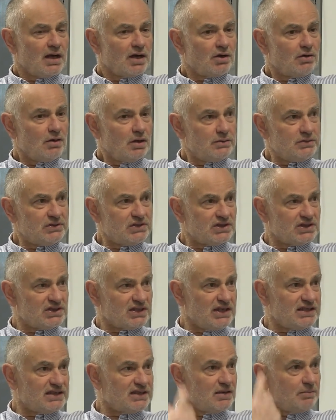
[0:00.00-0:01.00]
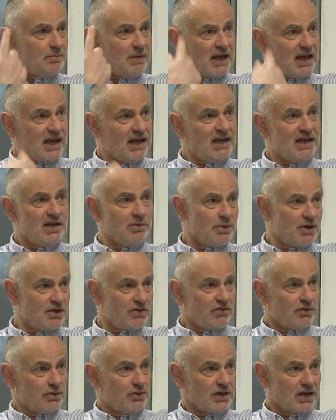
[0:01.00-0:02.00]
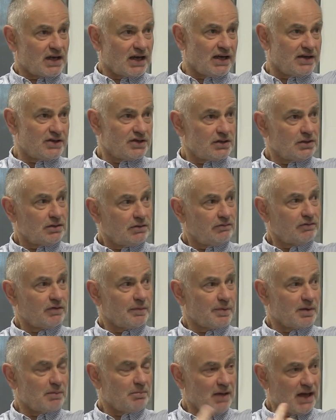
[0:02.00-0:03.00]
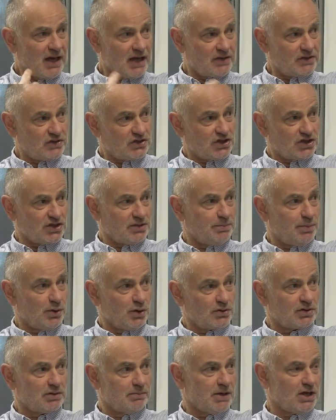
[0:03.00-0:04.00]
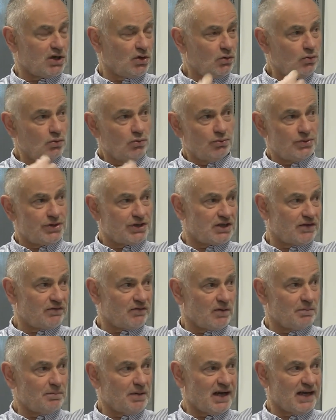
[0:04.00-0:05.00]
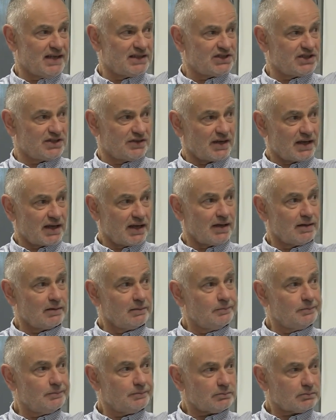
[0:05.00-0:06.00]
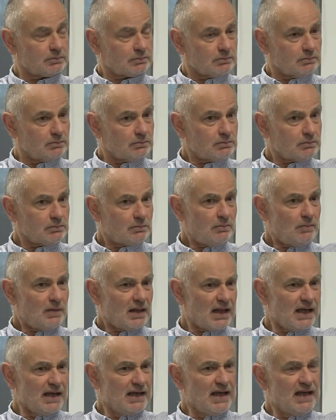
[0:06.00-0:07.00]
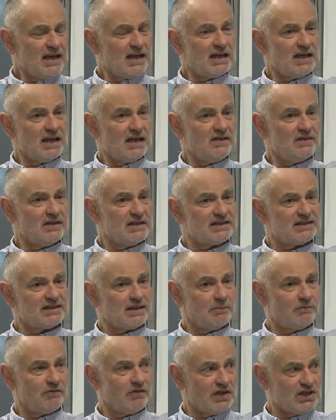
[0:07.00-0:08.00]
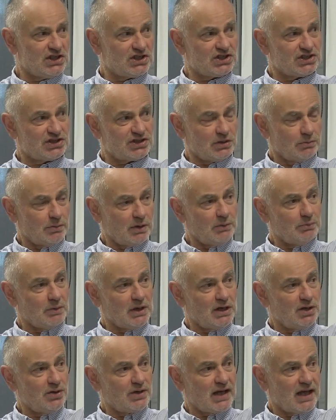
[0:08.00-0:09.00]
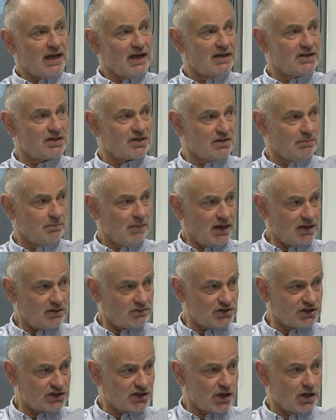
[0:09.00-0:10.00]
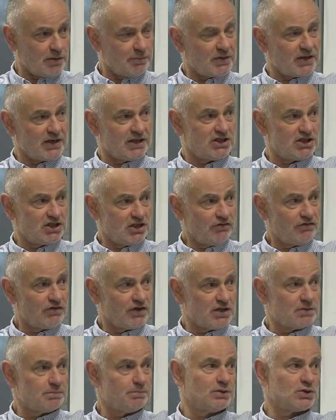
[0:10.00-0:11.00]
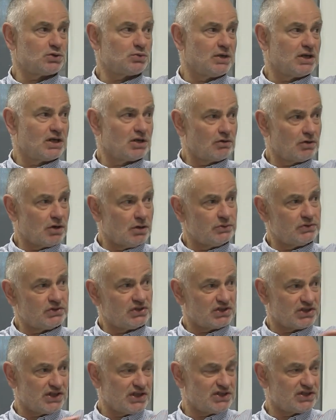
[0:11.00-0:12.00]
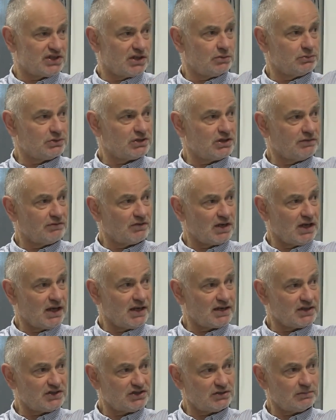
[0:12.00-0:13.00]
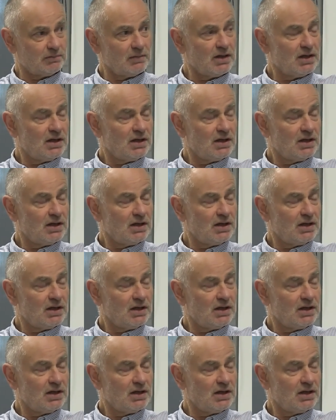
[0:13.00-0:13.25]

Crohn's disease can be anywhere through the gut, from the mouth to the bottom and all the different parts of the gut. And again, there's some features that when we look at under the microscope that are different between Crohn's disease and ulcerative colitis.